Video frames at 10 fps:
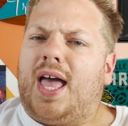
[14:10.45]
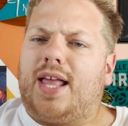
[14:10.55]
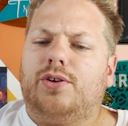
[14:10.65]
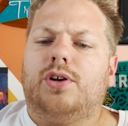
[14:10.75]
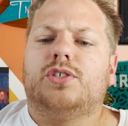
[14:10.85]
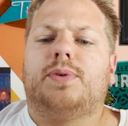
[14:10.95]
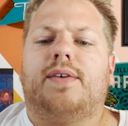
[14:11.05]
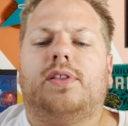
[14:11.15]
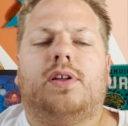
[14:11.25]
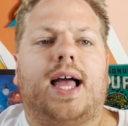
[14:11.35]
And you'll notice we
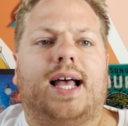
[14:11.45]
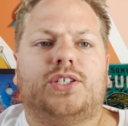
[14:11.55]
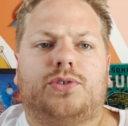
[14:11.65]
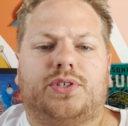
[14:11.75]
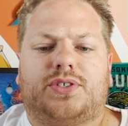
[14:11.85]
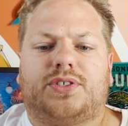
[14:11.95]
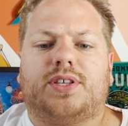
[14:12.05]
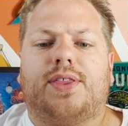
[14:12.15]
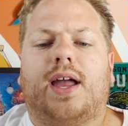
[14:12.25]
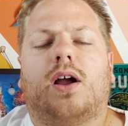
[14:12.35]
have little asterisks
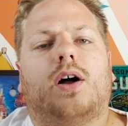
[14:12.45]
there